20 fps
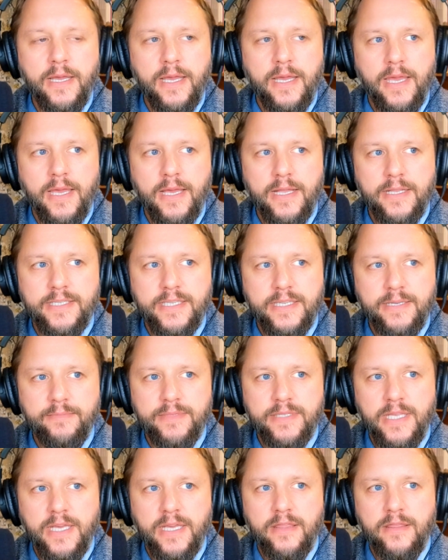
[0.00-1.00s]
It
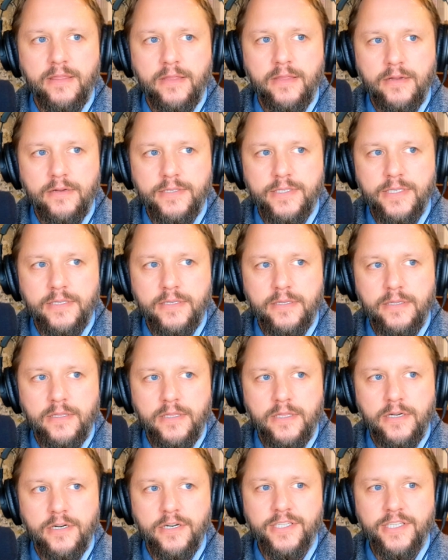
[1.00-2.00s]
seems like there
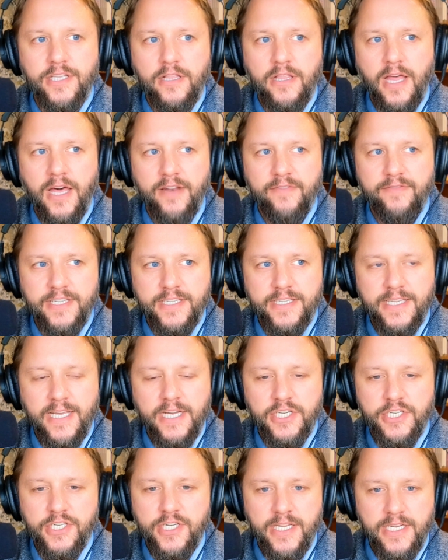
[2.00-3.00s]
is a lot of
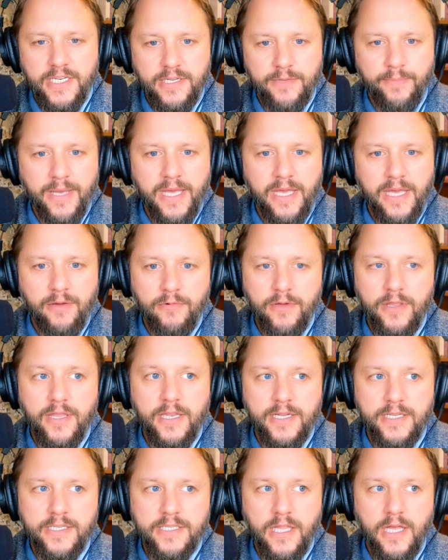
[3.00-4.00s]
discussion and debate
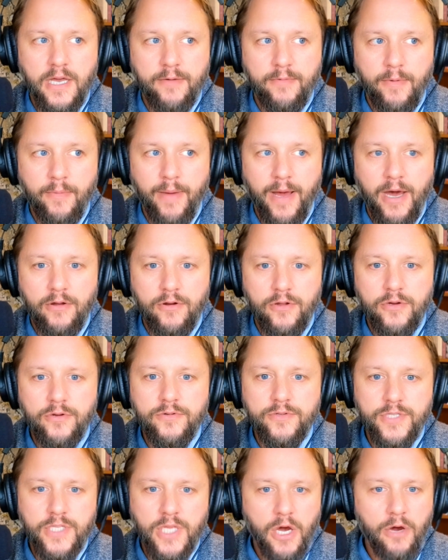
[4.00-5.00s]
within Islam about
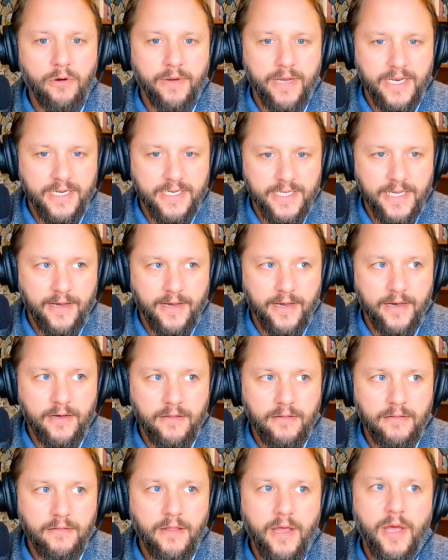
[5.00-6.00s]
who's going to
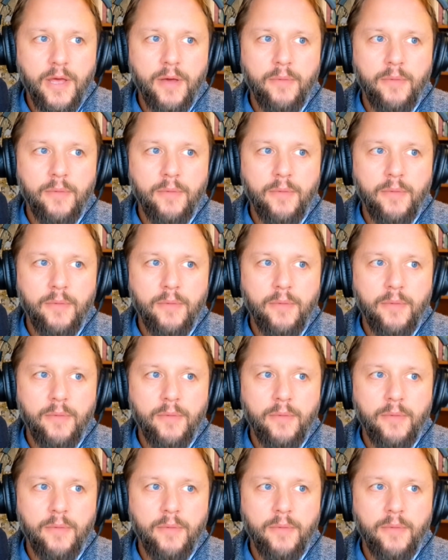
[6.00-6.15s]
hell.